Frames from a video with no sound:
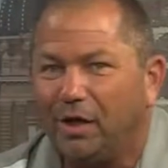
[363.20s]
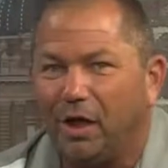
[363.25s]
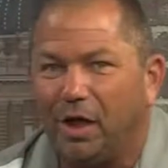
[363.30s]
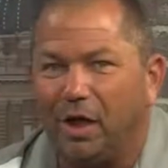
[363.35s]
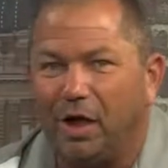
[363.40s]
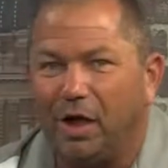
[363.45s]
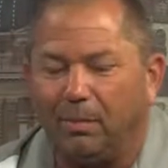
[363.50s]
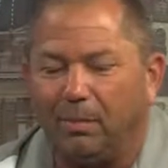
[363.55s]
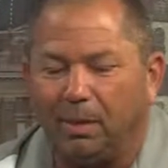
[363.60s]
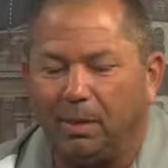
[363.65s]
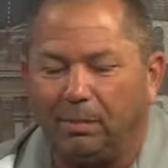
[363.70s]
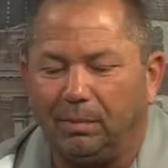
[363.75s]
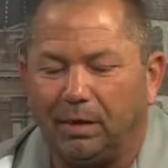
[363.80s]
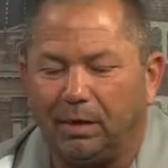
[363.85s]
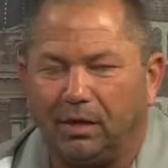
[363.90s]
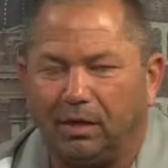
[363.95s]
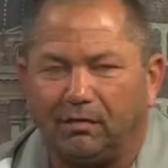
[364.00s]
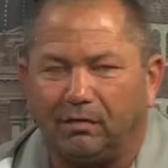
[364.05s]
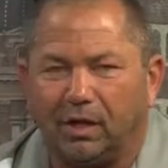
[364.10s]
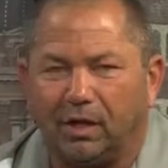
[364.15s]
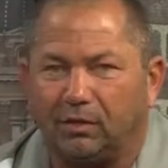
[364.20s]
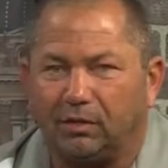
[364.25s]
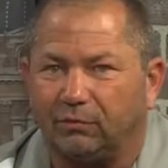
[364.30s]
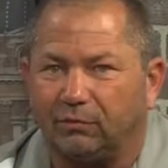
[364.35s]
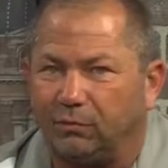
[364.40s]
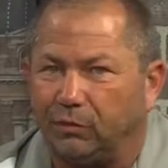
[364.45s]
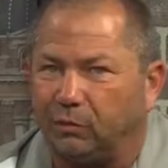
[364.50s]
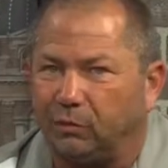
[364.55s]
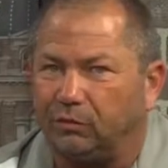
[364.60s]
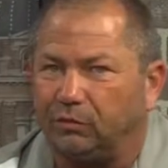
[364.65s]
But it's like the
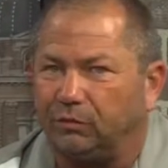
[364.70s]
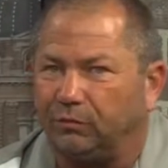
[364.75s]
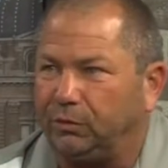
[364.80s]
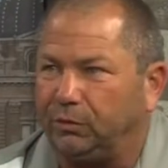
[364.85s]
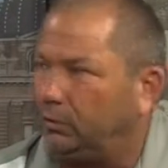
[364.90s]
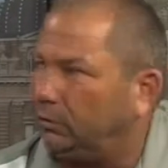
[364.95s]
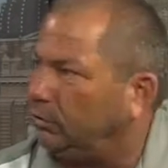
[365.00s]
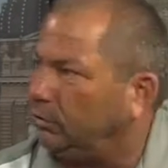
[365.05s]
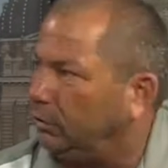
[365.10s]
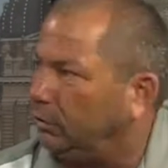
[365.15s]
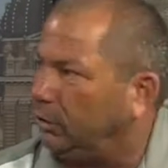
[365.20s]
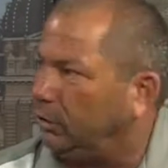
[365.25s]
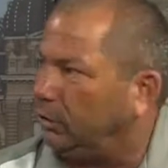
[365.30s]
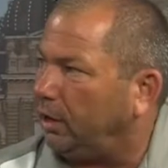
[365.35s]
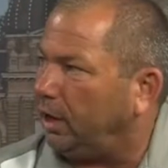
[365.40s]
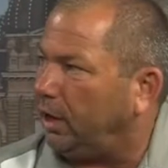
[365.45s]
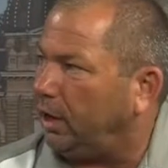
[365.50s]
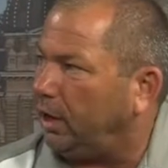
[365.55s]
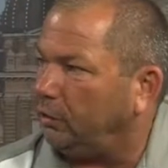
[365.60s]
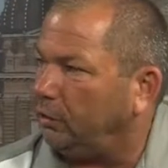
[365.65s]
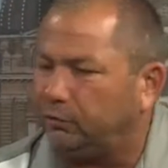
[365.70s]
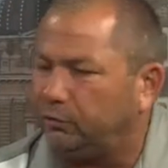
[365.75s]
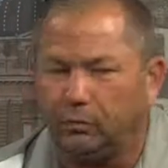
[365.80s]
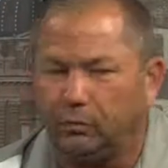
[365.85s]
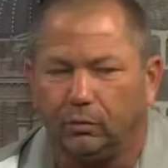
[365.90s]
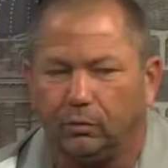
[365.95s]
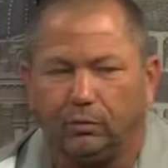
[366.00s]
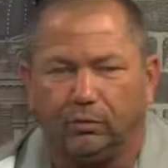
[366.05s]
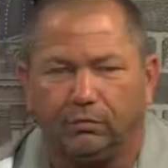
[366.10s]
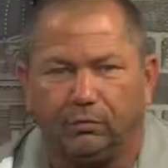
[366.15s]
furnace filter in your house.
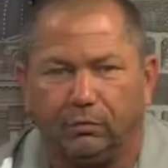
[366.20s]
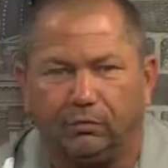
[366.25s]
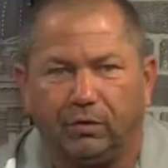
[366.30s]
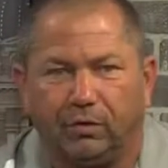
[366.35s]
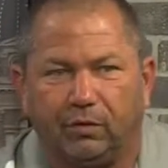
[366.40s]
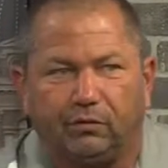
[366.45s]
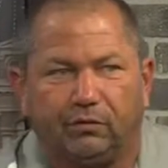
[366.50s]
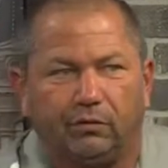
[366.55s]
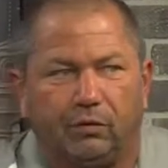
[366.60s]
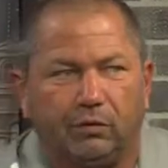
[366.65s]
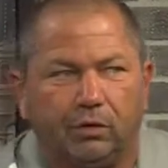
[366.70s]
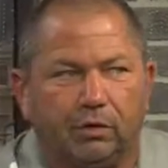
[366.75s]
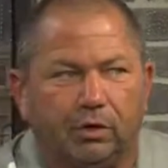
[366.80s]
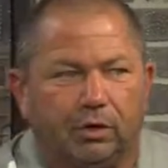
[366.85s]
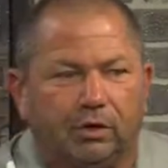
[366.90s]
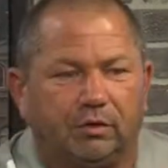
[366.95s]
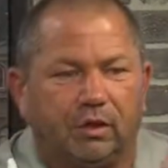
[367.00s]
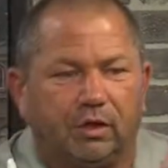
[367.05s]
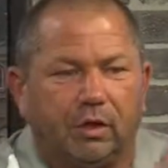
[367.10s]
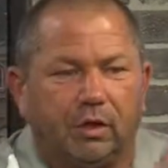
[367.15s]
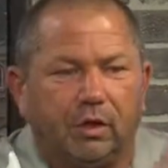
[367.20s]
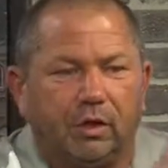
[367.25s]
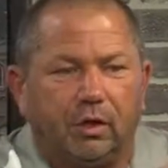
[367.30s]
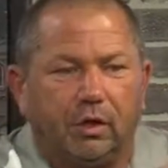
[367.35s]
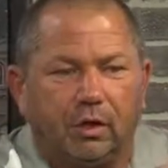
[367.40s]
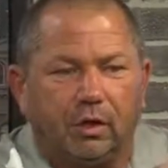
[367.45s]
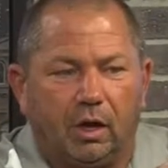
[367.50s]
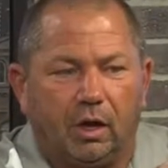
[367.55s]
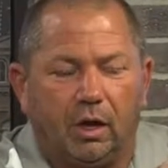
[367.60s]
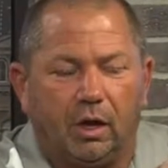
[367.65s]
So if this unit
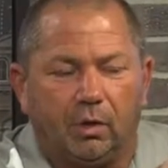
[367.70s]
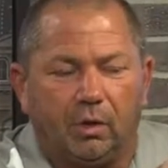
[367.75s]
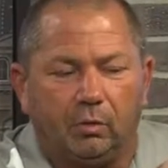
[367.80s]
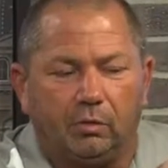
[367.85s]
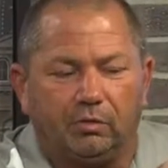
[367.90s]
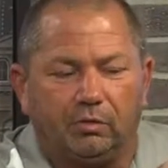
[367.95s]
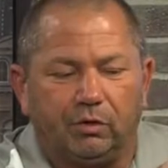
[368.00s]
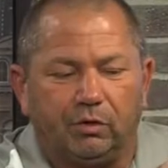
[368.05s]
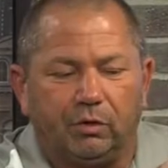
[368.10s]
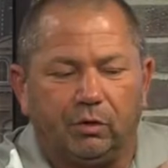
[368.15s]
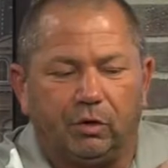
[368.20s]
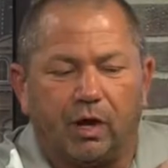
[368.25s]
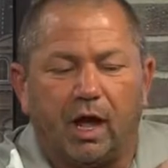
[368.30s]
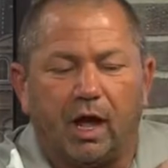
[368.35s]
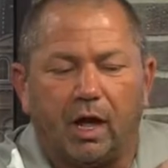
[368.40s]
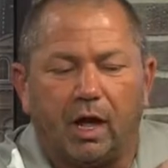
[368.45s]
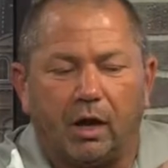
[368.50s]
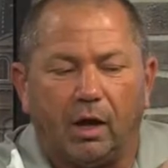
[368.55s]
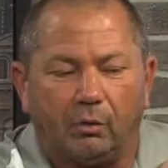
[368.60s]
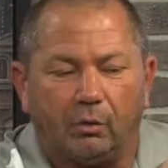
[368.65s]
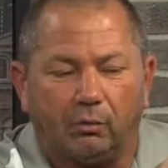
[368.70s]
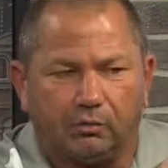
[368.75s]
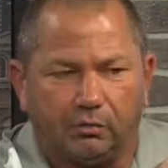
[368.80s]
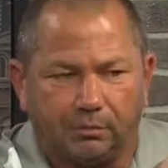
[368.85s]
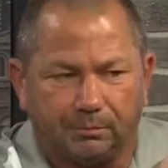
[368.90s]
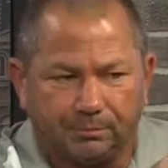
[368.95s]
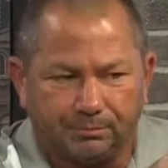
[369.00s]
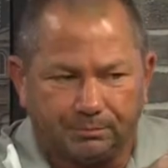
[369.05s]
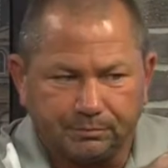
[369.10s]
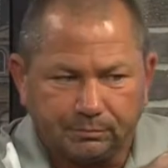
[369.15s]
was in your
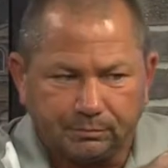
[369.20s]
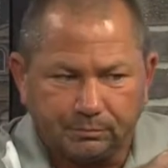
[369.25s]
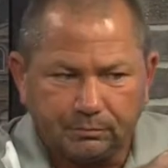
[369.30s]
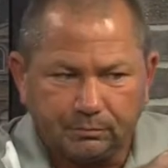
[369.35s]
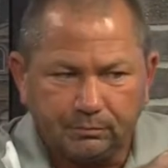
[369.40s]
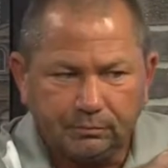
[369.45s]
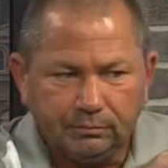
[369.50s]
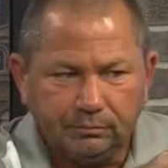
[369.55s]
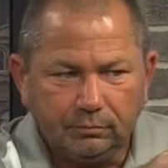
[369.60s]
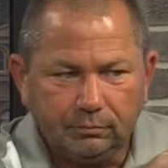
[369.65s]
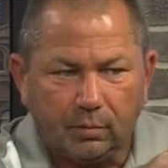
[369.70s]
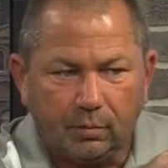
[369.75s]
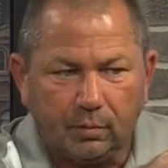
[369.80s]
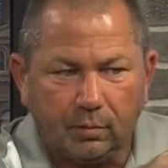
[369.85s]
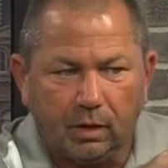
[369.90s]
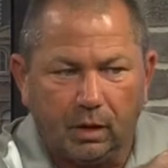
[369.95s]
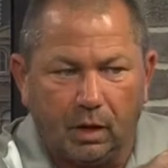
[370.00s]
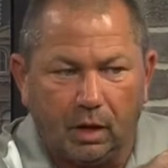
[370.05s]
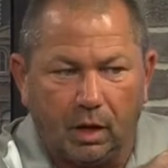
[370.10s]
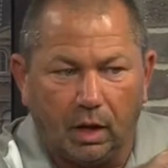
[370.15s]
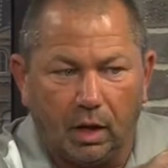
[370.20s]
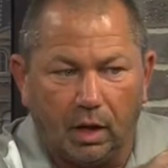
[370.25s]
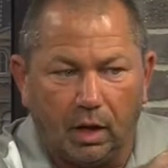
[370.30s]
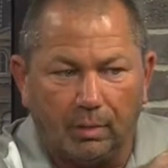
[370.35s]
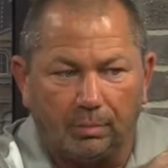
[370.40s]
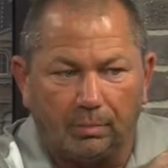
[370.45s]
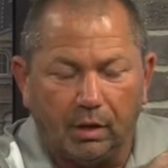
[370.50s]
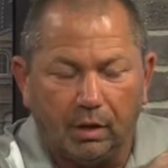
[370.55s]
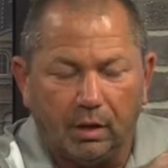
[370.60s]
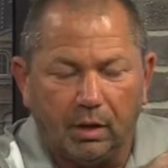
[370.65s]
house,
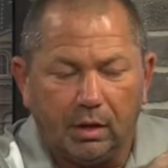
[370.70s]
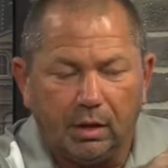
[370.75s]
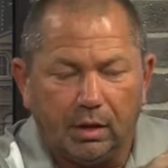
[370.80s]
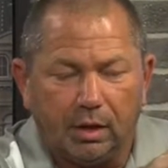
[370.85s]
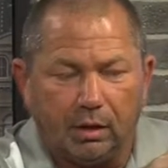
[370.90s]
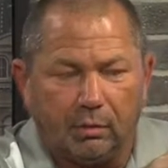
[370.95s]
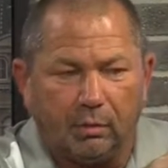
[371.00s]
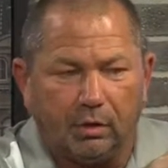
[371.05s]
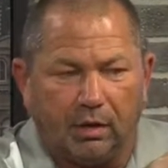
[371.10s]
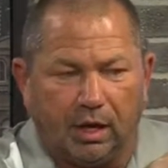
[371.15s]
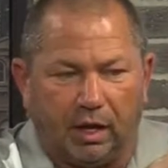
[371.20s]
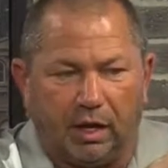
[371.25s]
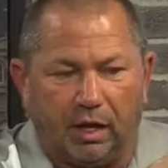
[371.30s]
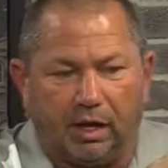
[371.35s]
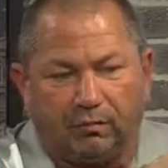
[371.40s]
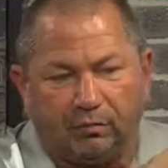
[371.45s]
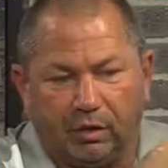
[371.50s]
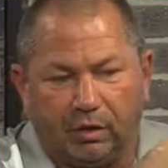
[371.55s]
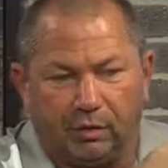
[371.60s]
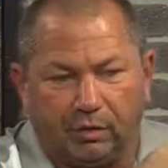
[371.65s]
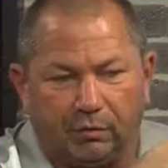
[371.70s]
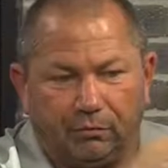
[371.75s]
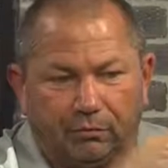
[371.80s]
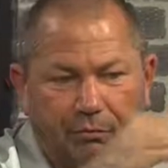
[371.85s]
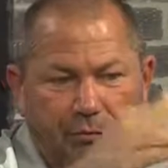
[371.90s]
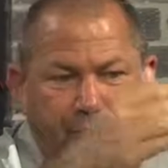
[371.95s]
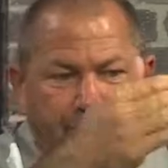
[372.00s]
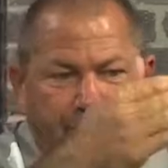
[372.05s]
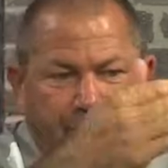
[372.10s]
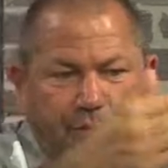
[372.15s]
it would have the
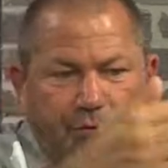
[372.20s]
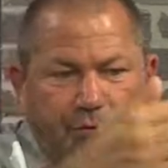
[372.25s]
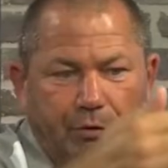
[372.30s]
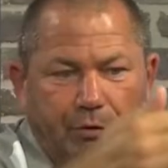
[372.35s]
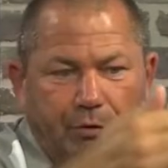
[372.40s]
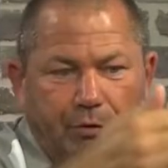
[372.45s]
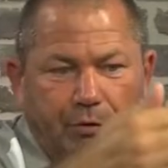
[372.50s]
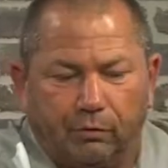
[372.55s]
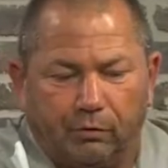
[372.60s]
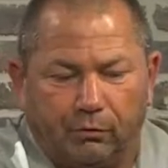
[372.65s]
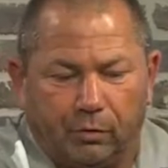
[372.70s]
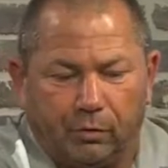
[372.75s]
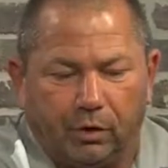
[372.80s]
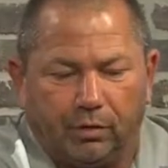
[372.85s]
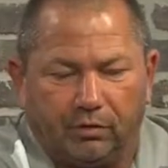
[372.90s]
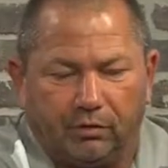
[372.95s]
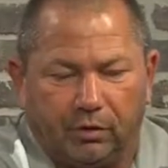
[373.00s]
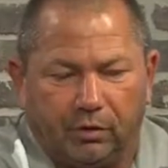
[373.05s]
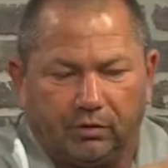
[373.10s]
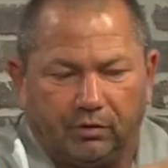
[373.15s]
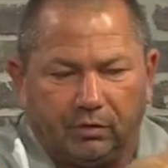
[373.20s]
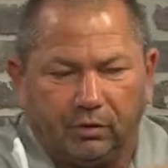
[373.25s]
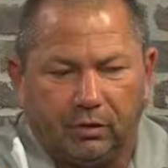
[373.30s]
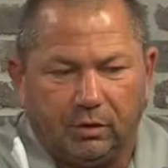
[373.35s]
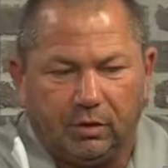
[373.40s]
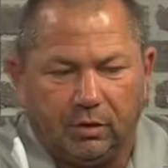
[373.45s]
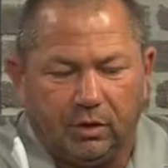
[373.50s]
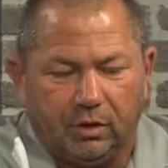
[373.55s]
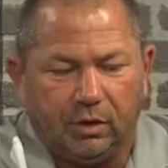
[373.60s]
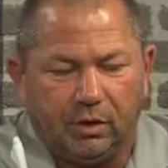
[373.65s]
furnace filter in front of it,
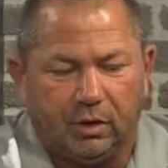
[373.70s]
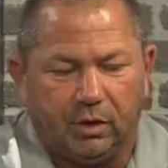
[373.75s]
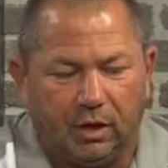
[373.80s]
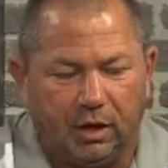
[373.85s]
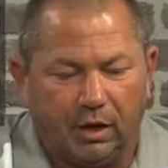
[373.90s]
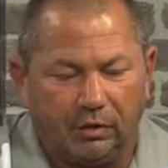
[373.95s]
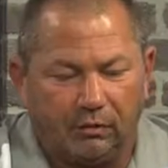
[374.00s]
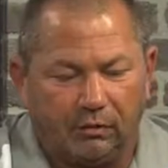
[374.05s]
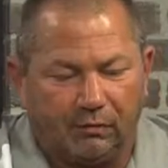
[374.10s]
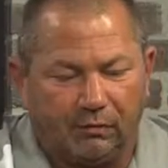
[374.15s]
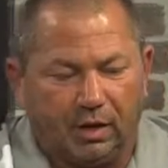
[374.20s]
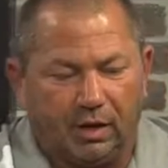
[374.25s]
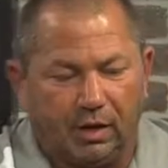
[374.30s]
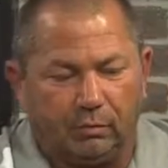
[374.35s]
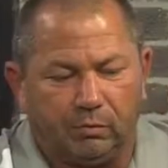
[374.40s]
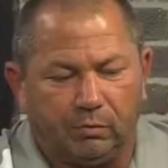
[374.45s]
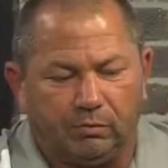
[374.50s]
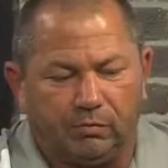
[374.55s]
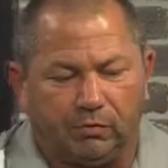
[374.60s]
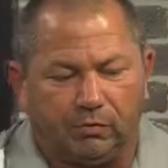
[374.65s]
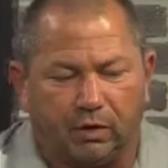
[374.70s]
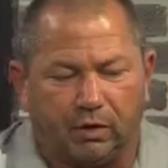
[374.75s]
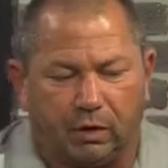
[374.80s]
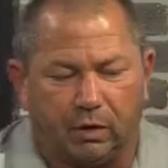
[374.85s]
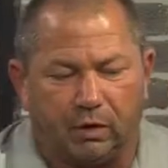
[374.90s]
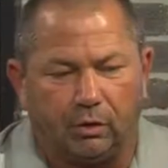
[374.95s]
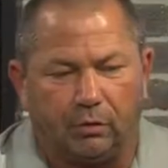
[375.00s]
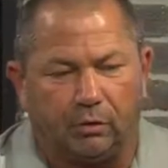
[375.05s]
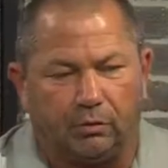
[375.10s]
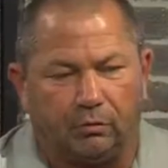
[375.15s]
and the fan would suck
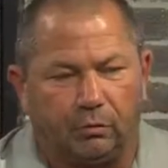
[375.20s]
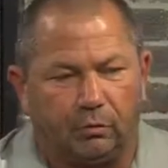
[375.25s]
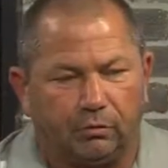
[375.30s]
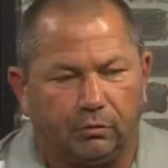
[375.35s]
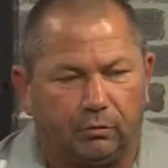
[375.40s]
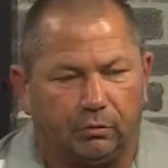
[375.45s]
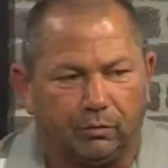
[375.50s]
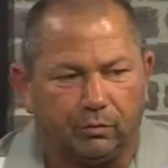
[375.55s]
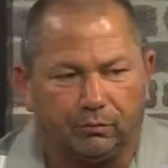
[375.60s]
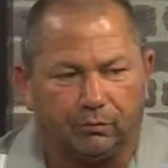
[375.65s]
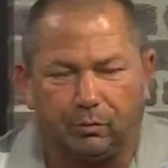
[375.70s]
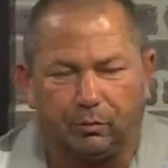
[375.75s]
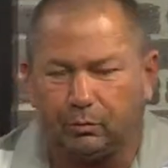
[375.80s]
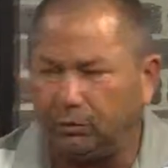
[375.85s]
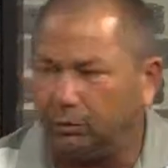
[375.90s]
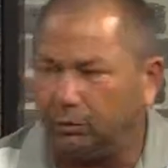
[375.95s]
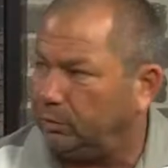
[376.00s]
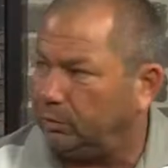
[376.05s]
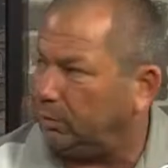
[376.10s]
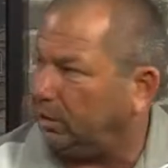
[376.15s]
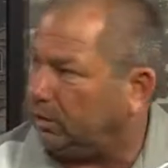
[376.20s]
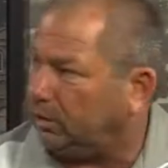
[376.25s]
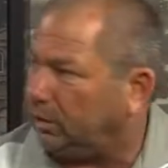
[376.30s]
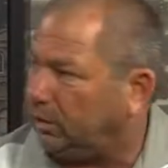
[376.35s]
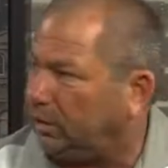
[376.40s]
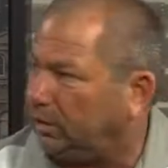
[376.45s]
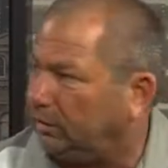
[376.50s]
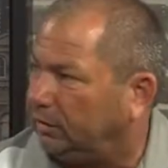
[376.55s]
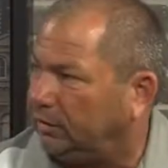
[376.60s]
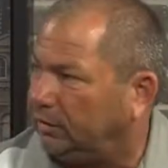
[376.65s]
air through it, so the filter would
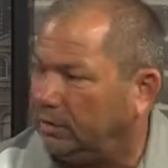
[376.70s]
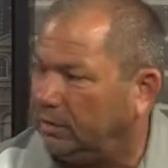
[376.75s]
clean it.